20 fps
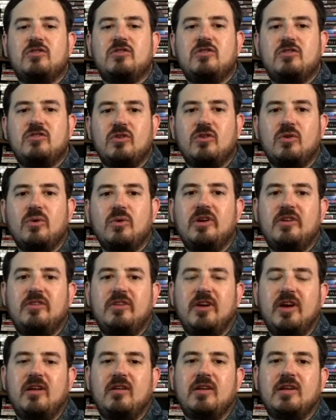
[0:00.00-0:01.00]

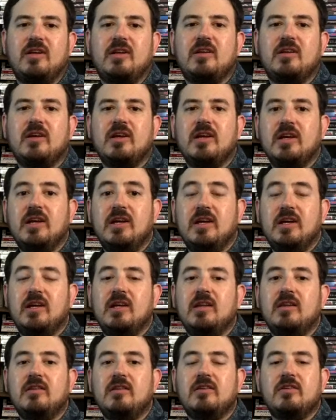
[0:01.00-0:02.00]
storytelling
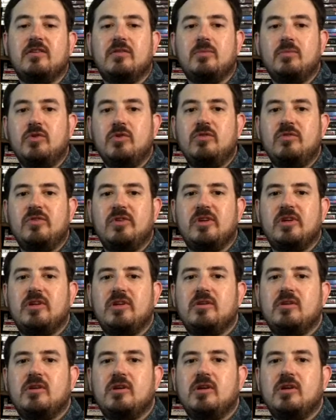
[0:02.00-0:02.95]
in this movie,